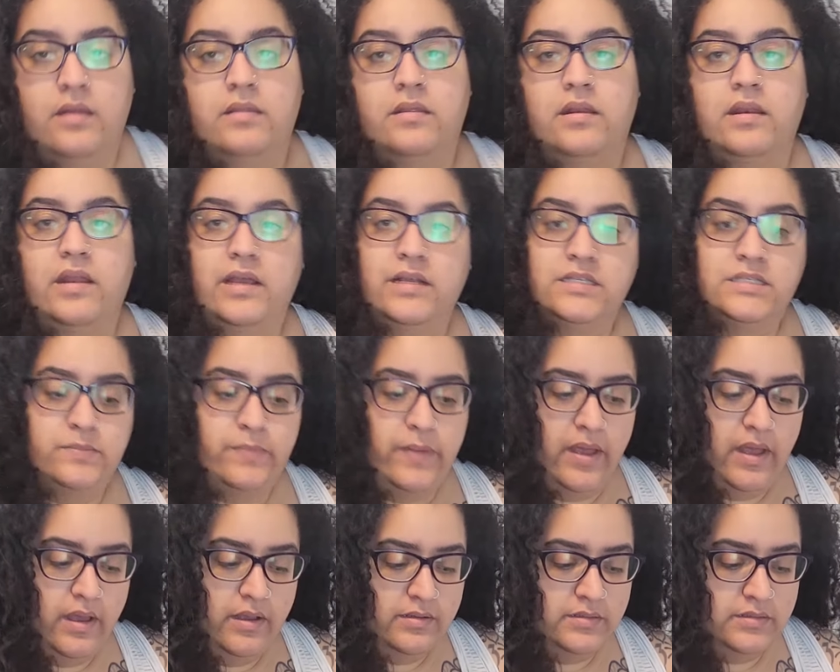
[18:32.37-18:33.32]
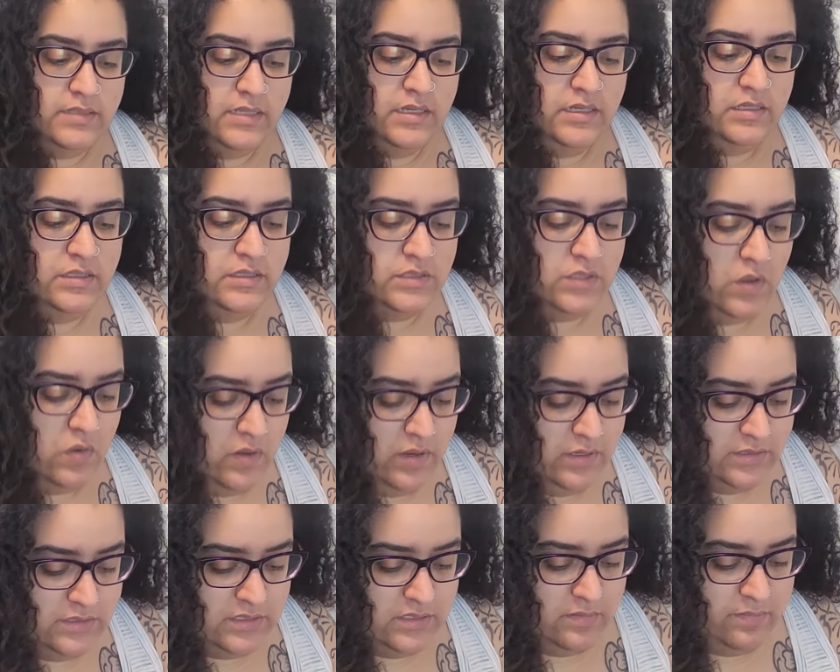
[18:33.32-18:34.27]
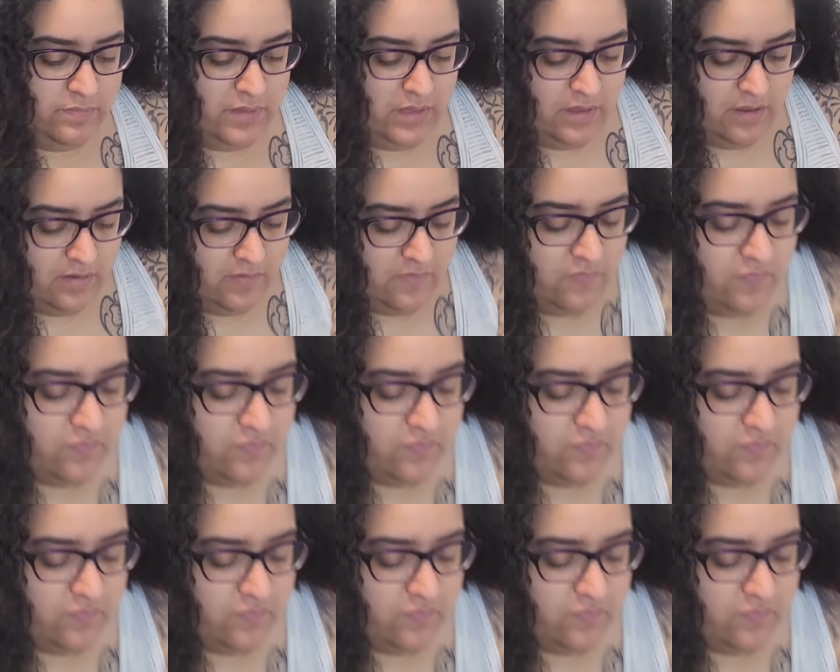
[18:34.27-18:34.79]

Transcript: Next box is going to be